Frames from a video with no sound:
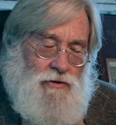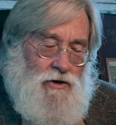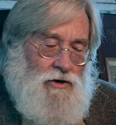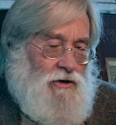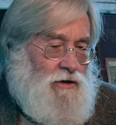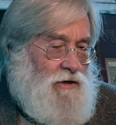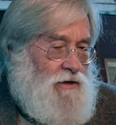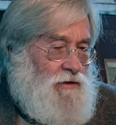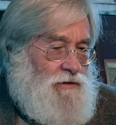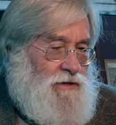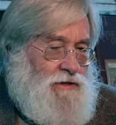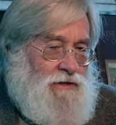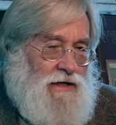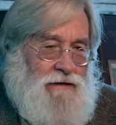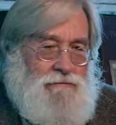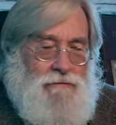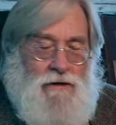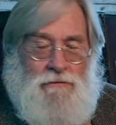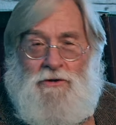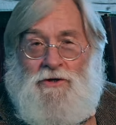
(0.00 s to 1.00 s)
all the
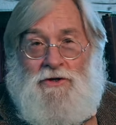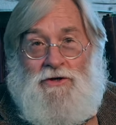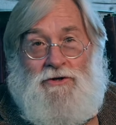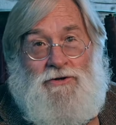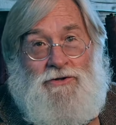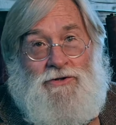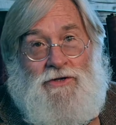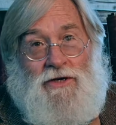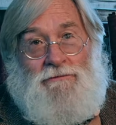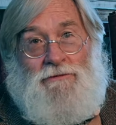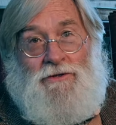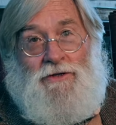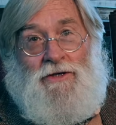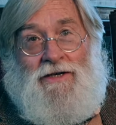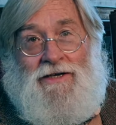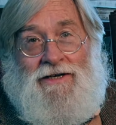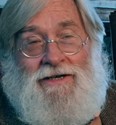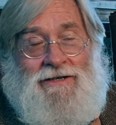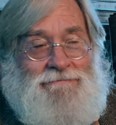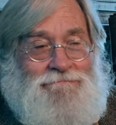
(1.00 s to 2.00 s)
time. I'm going to use some
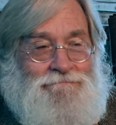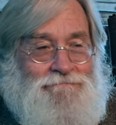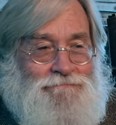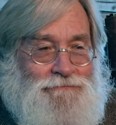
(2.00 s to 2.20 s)
today,